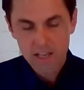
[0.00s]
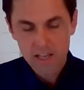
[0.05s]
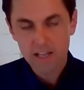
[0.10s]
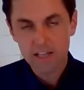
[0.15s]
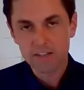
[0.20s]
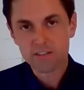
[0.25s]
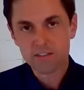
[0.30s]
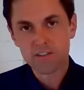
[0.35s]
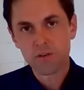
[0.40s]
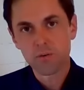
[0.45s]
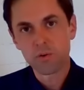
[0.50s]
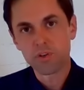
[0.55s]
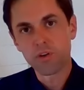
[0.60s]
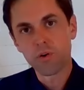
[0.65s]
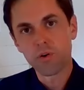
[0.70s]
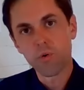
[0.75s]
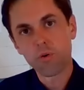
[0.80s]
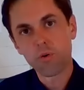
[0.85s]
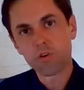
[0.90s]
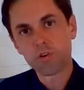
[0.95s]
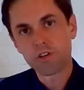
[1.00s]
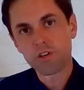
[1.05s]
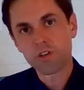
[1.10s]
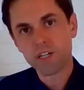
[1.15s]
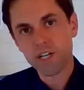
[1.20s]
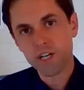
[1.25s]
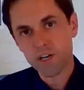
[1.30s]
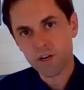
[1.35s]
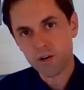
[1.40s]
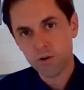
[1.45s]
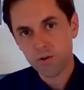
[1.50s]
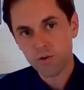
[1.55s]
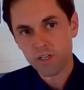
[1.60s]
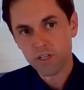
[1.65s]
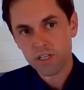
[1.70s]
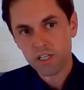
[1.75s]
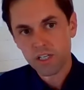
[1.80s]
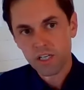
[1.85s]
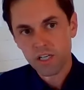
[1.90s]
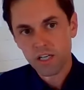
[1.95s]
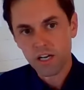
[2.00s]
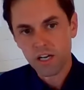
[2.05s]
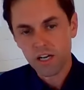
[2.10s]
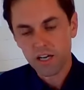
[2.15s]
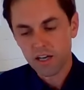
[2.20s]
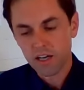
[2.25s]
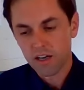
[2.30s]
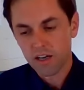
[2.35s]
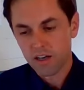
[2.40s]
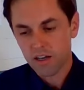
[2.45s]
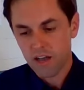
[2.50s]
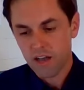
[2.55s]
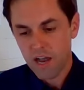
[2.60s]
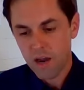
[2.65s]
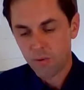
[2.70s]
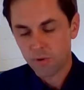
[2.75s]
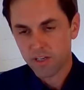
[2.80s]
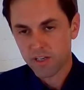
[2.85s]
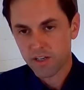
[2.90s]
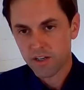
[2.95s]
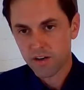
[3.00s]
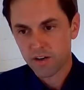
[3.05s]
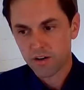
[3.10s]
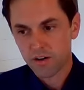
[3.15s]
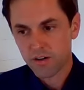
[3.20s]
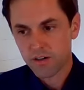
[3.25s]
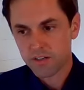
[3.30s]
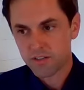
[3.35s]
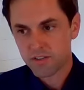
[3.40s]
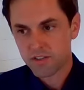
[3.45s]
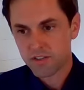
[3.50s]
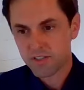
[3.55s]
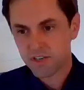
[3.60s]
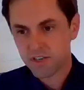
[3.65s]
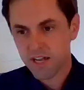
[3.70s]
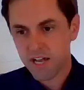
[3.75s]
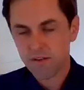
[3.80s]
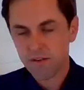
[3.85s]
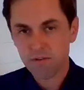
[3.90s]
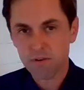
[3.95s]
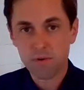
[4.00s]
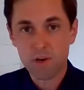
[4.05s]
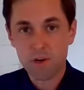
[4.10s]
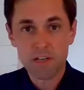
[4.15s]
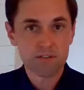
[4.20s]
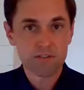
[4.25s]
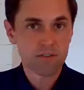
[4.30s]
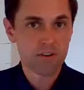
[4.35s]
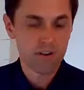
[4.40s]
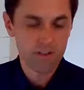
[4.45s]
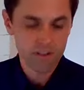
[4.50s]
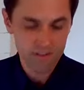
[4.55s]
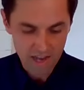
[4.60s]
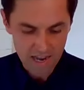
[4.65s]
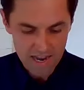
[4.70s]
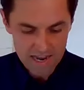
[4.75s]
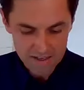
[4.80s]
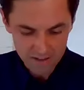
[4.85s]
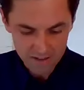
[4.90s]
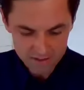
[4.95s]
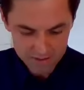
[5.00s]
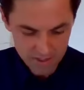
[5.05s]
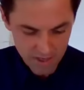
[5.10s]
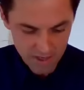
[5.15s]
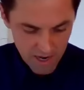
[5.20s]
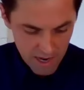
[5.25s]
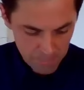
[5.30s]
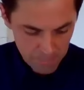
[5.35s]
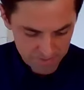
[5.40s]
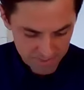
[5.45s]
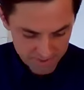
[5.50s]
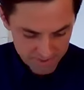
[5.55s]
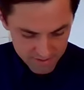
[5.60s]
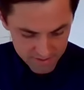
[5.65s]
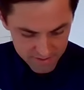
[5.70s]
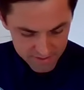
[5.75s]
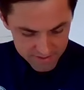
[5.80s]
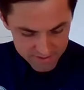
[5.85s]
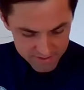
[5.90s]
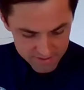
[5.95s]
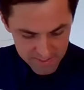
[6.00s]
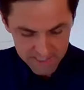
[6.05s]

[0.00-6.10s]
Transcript: And so when you order to go, I would encourage every restaurant on the island to opt into this.